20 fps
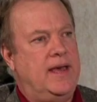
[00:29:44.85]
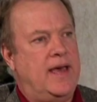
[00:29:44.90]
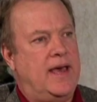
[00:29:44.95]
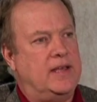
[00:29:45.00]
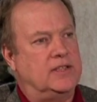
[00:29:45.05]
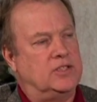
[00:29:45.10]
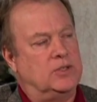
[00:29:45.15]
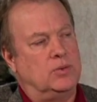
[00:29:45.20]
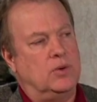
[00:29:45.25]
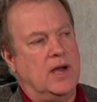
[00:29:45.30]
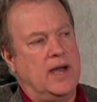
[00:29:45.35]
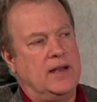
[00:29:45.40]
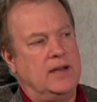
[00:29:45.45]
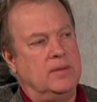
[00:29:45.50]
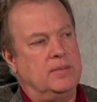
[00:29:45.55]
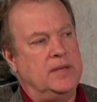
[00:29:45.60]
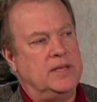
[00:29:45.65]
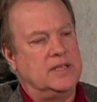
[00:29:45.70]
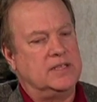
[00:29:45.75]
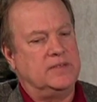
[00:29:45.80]
as a
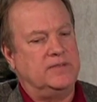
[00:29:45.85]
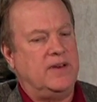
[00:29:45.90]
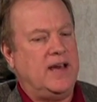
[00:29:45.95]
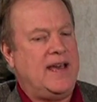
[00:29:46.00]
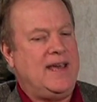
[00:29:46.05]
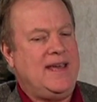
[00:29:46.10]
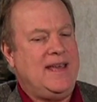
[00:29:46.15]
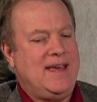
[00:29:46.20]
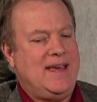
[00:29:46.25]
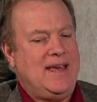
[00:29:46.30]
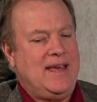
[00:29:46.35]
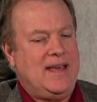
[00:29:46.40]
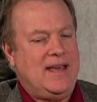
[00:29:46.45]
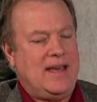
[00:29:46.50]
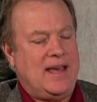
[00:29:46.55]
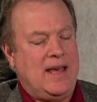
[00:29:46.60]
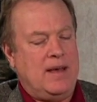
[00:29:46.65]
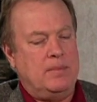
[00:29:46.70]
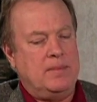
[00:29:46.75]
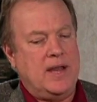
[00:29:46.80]
writer, because if I
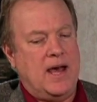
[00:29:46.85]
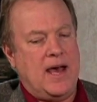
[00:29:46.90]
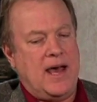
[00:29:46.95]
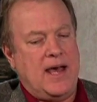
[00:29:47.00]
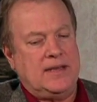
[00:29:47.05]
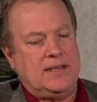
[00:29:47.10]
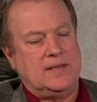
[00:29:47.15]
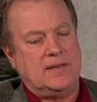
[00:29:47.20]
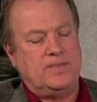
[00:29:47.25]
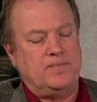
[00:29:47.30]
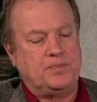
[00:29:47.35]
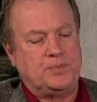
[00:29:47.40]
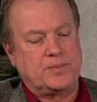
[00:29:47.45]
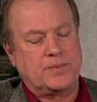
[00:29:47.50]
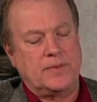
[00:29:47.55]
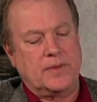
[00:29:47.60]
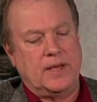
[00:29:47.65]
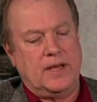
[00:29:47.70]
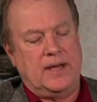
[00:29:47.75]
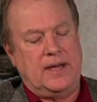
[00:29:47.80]
am not
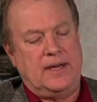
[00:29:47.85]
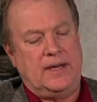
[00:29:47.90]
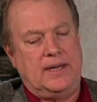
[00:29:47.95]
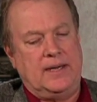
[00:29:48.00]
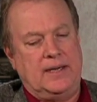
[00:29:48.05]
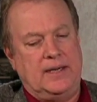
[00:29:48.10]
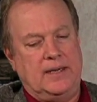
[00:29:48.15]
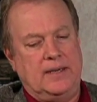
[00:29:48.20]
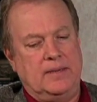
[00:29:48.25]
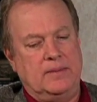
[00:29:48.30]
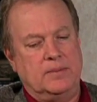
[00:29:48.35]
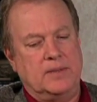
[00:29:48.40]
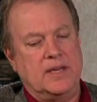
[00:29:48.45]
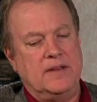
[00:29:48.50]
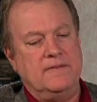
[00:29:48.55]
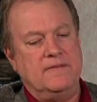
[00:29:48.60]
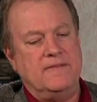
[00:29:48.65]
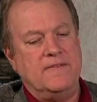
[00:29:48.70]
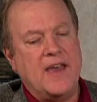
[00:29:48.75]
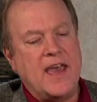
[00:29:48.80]

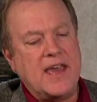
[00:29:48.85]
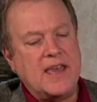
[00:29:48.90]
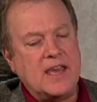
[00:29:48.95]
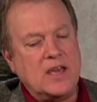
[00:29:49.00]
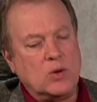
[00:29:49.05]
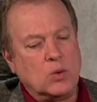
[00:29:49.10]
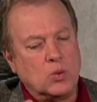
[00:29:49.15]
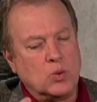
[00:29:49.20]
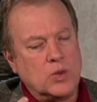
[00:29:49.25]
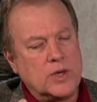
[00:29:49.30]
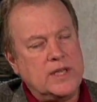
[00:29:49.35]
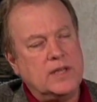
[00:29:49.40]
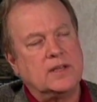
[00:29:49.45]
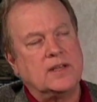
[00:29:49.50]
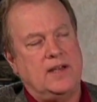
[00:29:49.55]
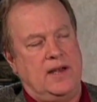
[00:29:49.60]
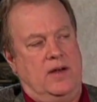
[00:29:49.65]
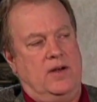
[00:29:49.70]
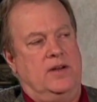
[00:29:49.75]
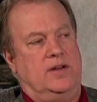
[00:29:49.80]
conveying real
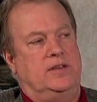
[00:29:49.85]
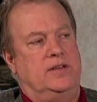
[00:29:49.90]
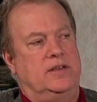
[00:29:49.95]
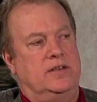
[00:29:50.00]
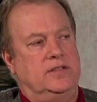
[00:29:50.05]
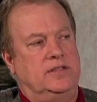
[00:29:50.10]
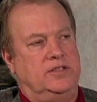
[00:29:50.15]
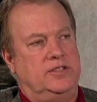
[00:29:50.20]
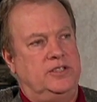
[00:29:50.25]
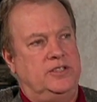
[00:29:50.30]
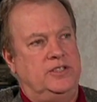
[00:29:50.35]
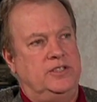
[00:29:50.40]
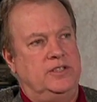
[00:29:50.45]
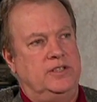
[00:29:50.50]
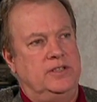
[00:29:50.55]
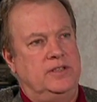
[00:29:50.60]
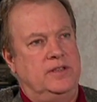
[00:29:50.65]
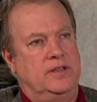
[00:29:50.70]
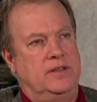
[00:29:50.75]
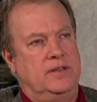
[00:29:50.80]
characters,
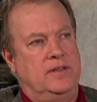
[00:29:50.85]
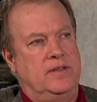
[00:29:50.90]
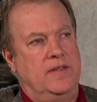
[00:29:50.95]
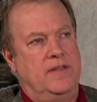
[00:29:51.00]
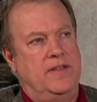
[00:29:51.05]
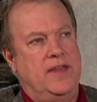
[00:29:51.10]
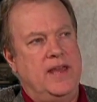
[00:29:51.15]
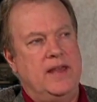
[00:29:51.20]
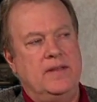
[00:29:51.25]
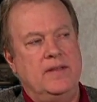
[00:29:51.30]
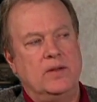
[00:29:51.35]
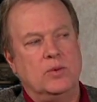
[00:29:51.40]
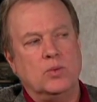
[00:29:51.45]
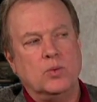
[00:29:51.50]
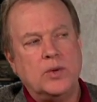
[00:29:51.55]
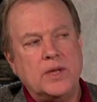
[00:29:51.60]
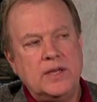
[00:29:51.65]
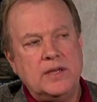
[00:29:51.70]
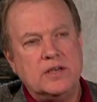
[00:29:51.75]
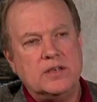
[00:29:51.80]
then the
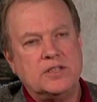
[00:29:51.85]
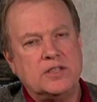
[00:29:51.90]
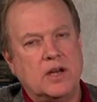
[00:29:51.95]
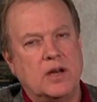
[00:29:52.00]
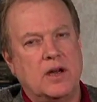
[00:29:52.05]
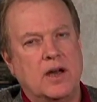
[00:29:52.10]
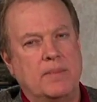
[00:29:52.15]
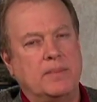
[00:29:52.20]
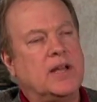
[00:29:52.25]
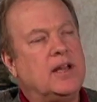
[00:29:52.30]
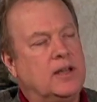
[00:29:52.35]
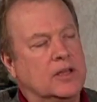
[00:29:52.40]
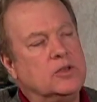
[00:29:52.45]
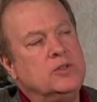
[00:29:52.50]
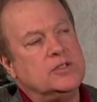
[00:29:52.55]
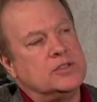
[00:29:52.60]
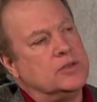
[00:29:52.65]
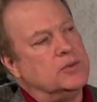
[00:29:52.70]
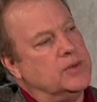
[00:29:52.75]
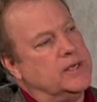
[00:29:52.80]
readers, I'm going to
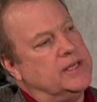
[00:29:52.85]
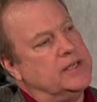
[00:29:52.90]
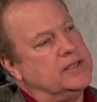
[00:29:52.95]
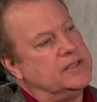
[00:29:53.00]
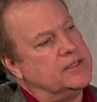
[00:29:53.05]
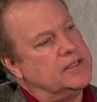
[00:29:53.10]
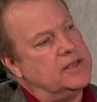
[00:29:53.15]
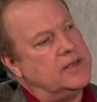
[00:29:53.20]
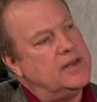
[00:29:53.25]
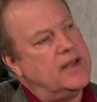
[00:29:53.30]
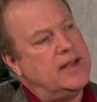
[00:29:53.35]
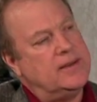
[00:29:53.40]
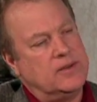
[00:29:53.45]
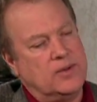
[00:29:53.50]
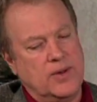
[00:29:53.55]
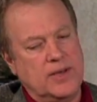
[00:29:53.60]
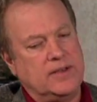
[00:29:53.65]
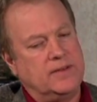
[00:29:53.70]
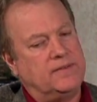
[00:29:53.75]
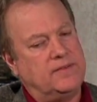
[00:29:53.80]
lose the readers. They're not
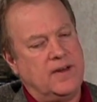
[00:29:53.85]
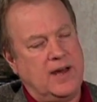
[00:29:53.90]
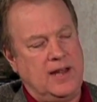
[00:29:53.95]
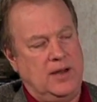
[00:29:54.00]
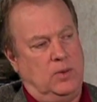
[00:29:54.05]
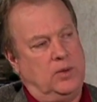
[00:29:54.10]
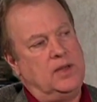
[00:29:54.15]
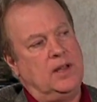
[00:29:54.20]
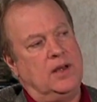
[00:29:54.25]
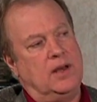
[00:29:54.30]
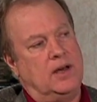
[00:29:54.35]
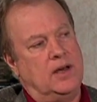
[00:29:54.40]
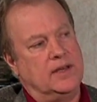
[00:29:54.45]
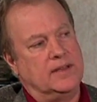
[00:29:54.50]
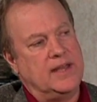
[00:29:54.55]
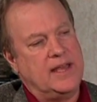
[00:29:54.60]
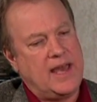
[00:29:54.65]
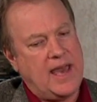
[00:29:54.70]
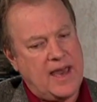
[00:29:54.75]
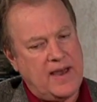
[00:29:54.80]
going to follow along.
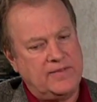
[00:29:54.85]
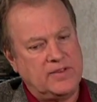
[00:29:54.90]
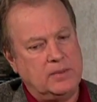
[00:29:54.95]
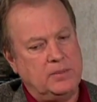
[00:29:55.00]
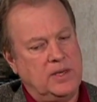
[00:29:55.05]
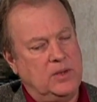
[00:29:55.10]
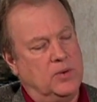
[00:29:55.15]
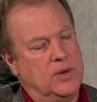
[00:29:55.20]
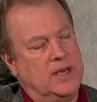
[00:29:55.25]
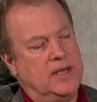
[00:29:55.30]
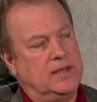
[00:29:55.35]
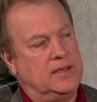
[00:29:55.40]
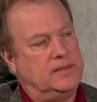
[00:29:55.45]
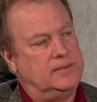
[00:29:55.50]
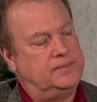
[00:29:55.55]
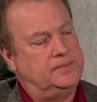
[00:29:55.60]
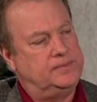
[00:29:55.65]
They have to be real.